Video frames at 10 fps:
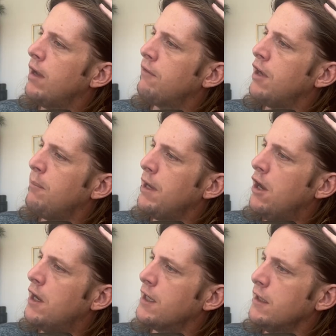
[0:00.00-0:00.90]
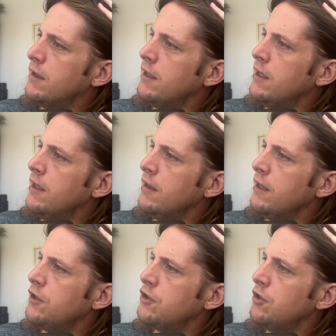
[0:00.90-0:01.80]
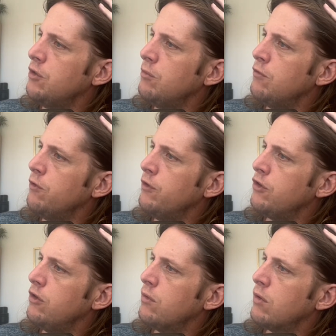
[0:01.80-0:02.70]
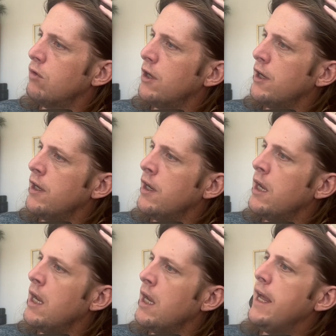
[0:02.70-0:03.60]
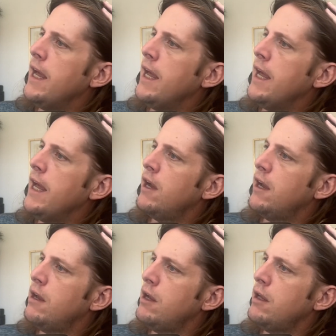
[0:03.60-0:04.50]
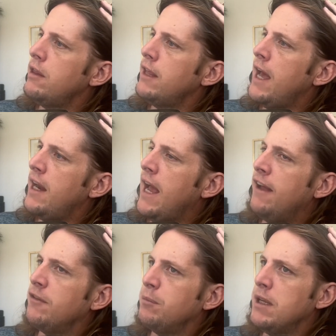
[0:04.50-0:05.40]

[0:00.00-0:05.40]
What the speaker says: my Anki thing that I showed you before we started recording, and that has me